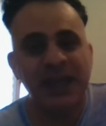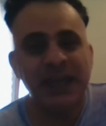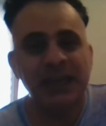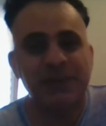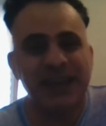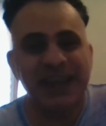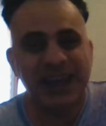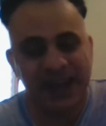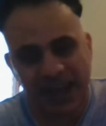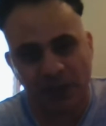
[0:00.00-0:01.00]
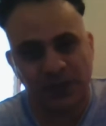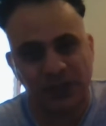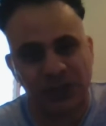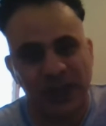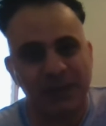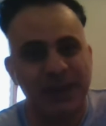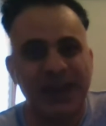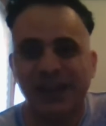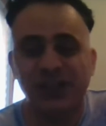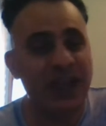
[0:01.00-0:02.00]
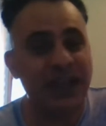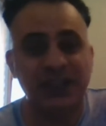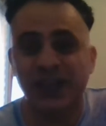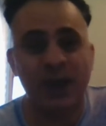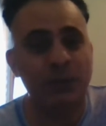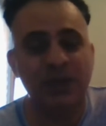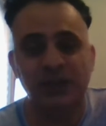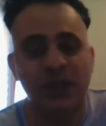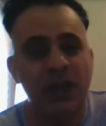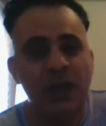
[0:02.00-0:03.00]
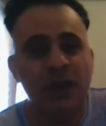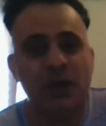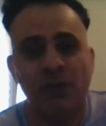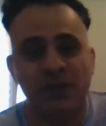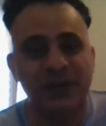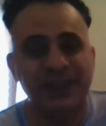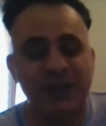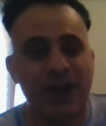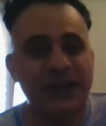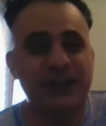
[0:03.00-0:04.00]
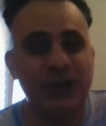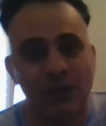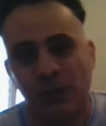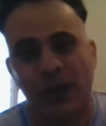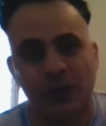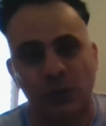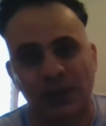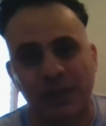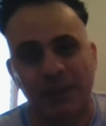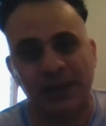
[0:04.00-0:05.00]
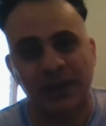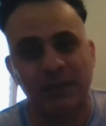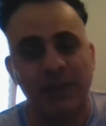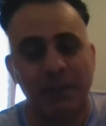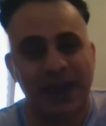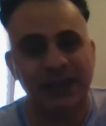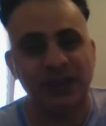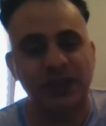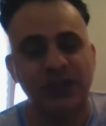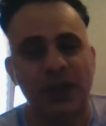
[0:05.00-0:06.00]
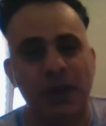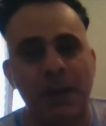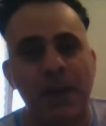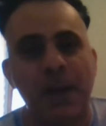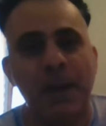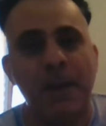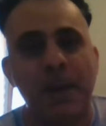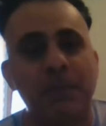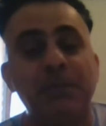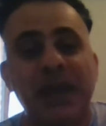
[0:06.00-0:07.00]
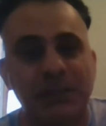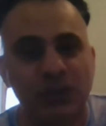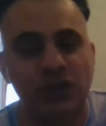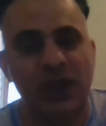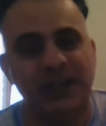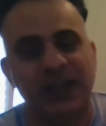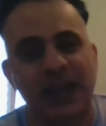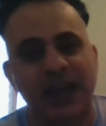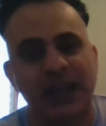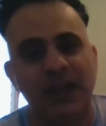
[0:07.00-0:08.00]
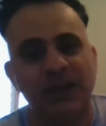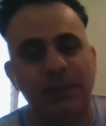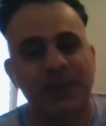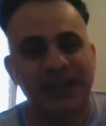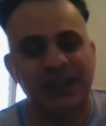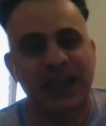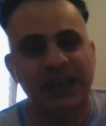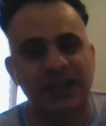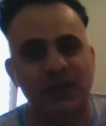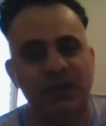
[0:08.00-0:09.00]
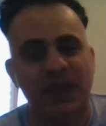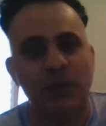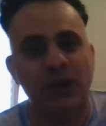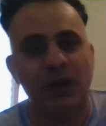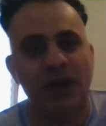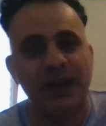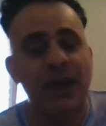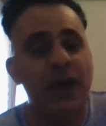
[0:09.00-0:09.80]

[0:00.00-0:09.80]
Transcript: He's been in and out of the team, and that just hasn't helped his confidence. I don't like all the memes and uh, uh, memes, should I say, and the piss takes of him online.